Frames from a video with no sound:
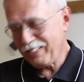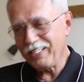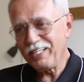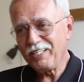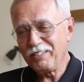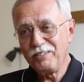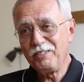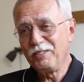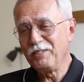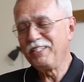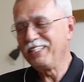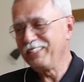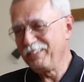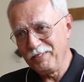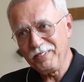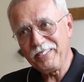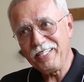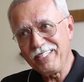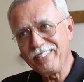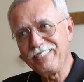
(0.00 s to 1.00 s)

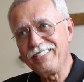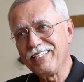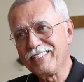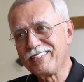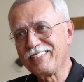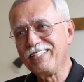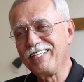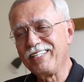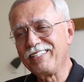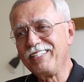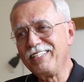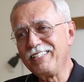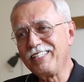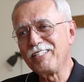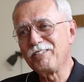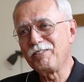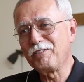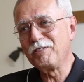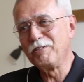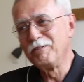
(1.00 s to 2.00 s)
Do I? Yes, I think
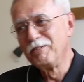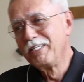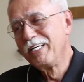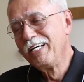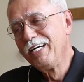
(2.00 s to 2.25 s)
that's true.